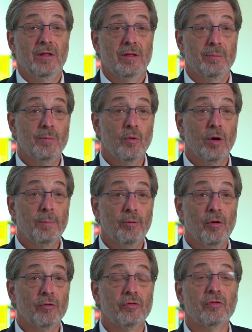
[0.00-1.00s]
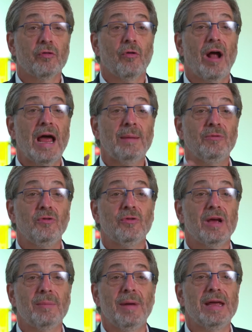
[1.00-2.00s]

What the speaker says: The more proscribed you can